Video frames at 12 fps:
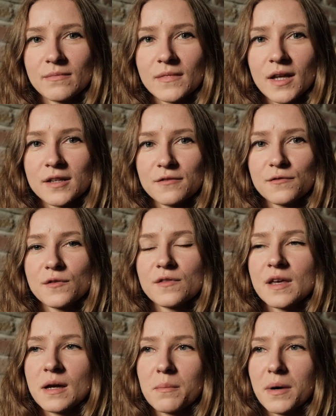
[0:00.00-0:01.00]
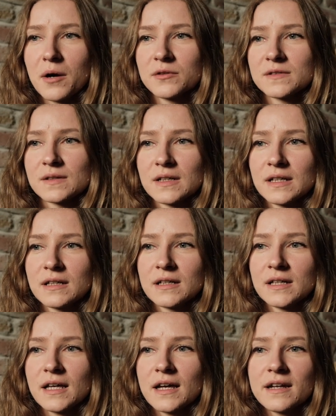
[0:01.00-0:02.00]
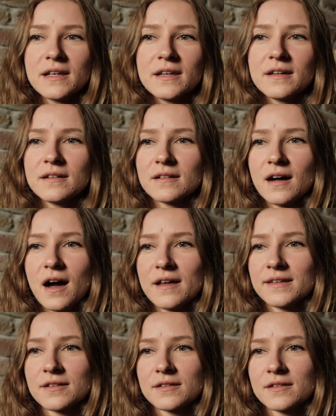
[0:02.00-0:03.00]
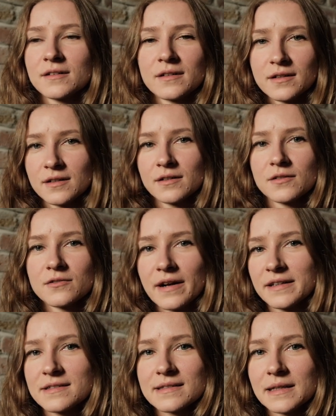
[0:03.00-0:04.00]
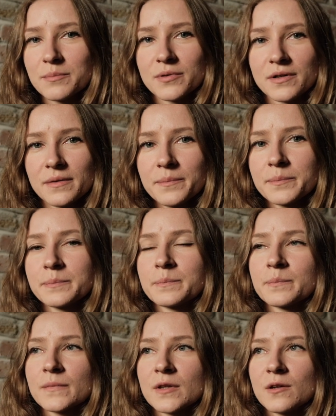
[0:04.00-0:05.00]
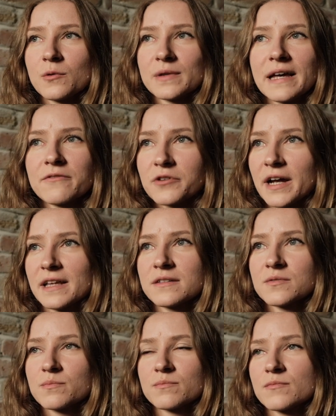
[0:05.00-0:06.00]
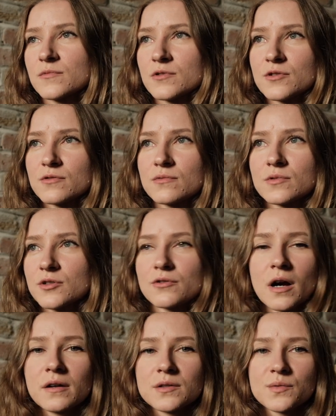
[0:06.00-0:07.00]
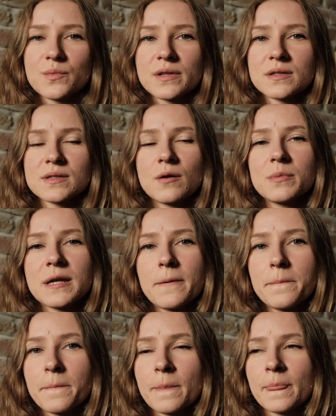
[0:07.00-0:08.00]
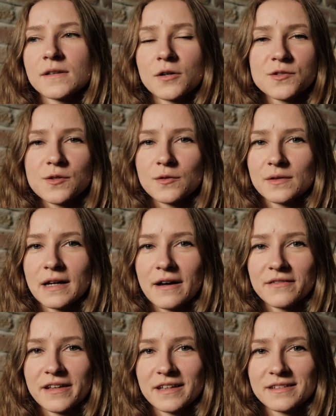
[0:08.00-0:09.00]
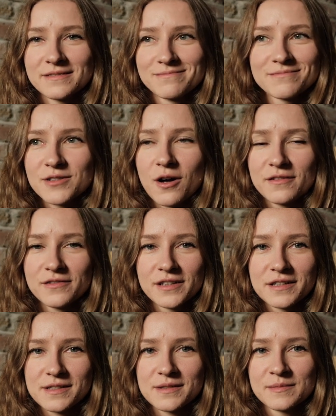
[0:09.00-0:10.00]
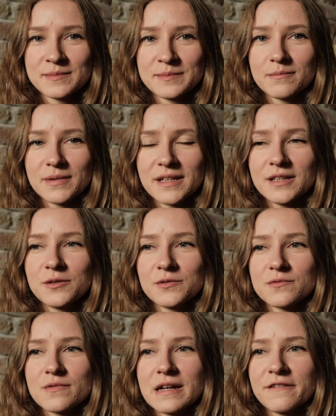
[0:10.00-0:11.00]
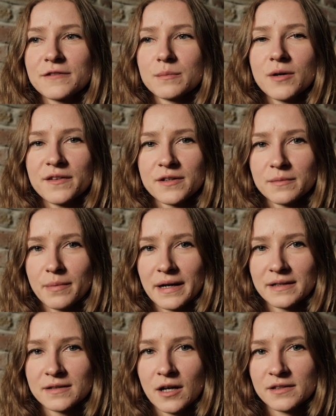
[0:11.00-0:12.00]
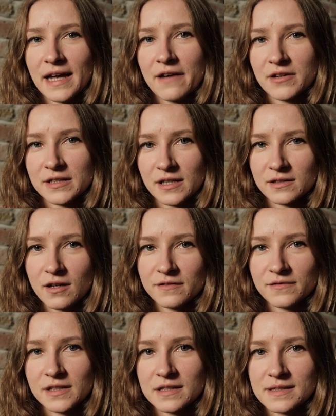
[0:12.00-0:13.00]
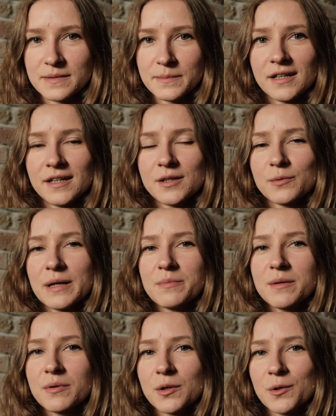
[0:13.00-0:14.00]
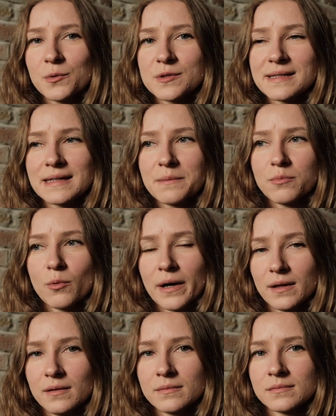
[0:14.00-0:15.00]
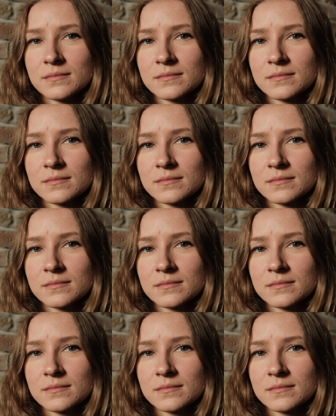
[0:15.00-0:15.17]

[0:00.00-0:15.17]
And if you think about any other great sleeper who never had struggles with insomnia, they also don't have that confidence. But they don't really feel bothered by it not having that confidence. In a way, people who sleep well